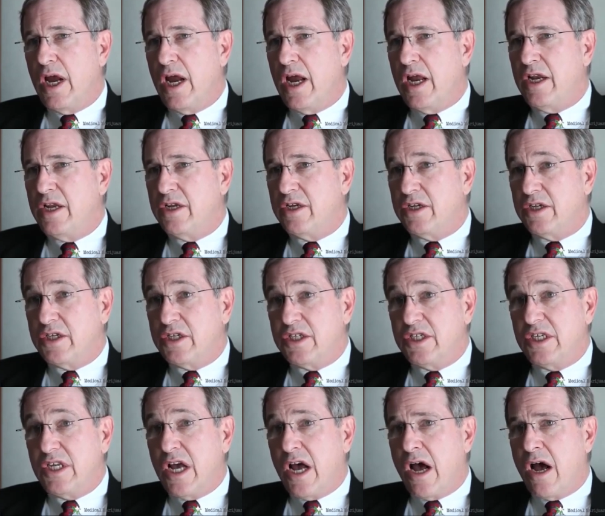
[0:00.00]
and it
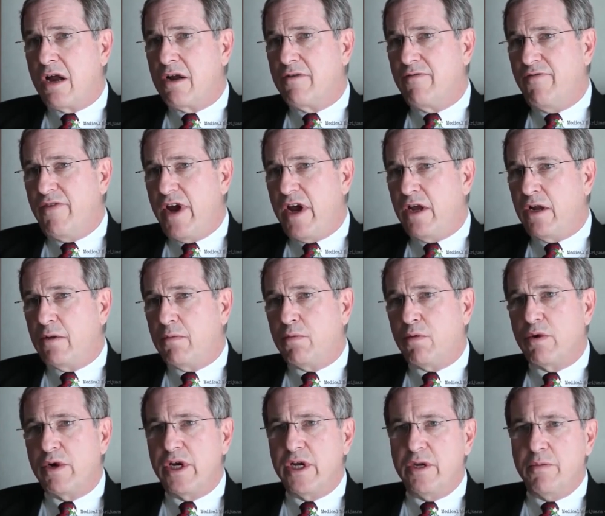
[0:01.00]
is not
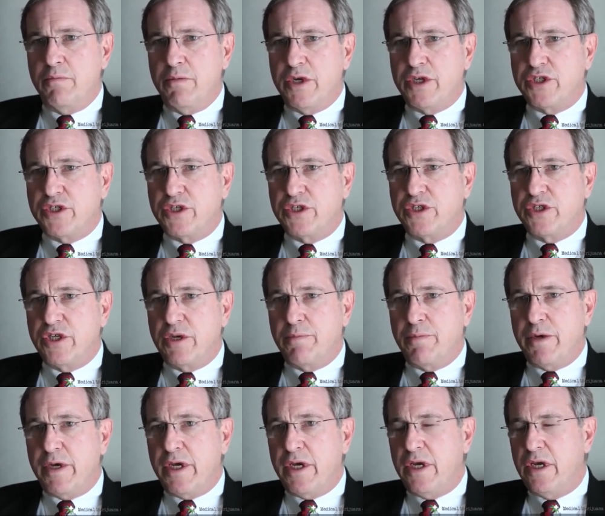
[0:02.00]
available in
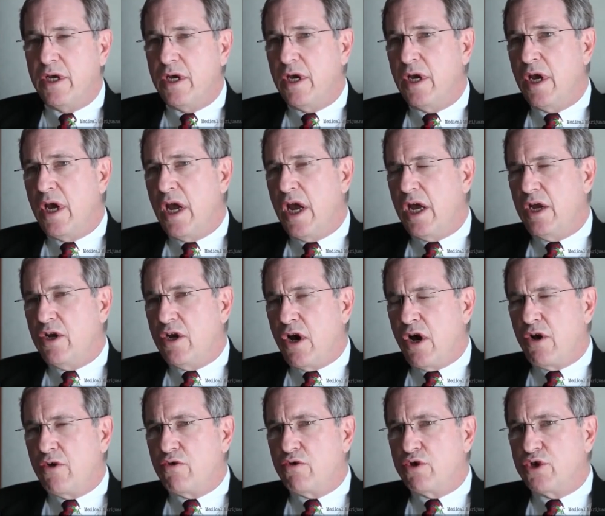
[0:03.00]
Mississippi and
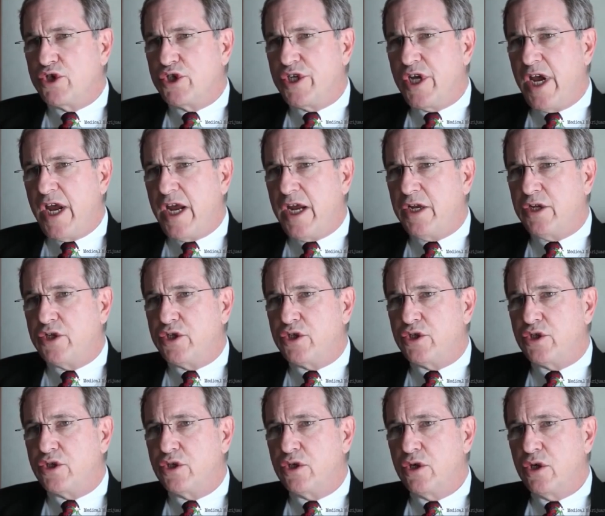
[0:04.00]
other
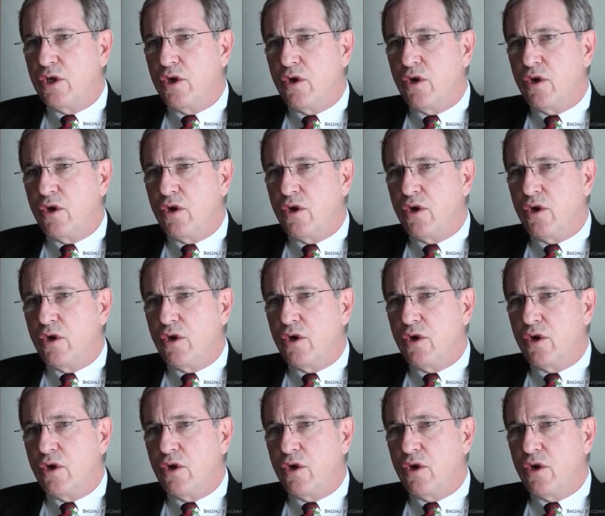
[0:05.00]
states